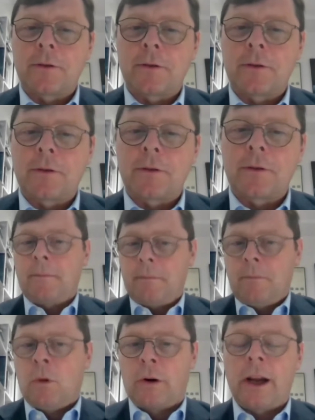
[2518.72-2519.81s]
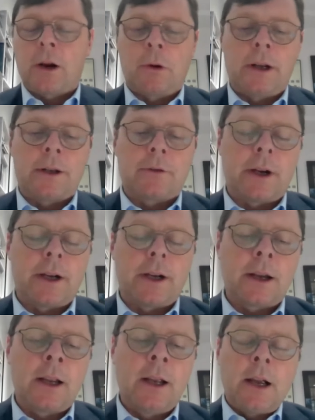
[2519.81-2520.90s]
becoming more equal
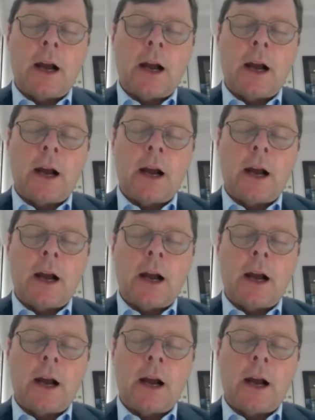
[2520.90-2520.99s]
interregionally,